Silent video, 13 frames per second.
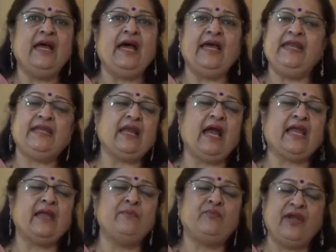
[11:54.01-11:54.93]
and I
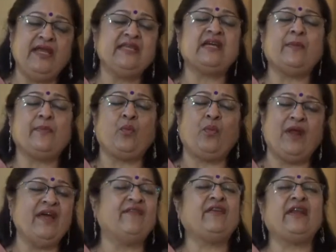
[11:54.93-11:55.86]
can bring it up
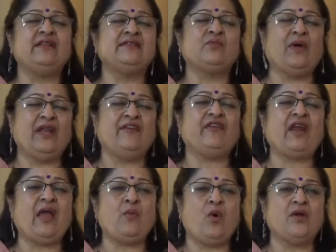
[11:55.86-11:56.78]
whenever
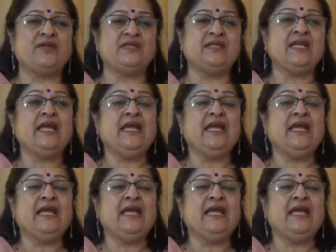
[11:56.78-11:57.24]
I want it.